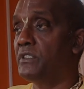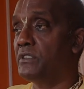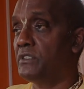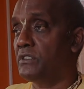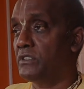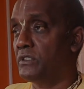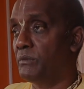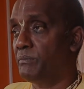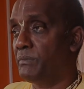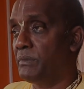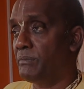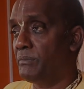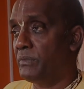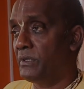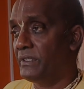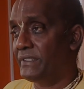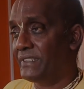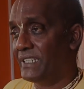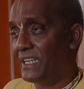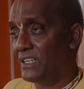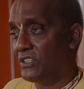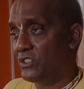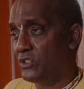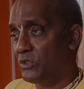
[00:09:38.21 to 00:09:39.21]
people tend to
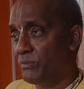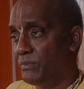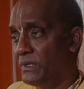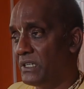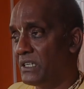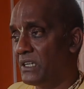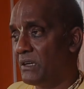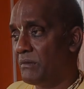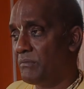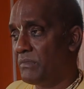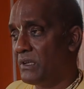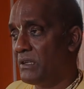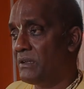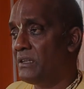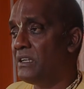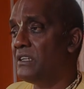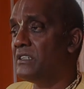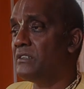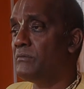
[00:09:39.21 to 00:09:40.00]
become a little bit